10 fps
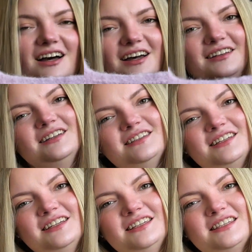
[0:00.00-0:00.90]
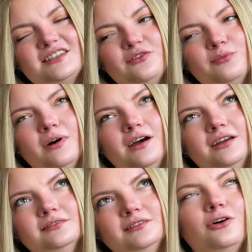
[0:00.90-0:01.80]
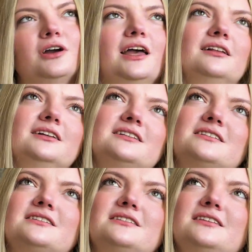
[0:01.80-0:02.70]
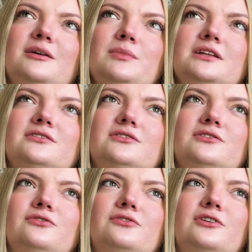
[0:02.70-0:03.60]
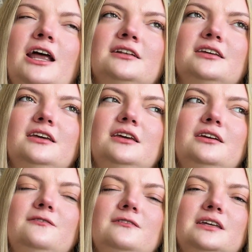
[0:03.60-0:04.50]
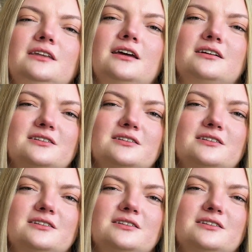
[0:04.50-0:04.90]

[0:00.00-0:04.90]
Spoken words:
This is my, okay, let's name it Franky V-neck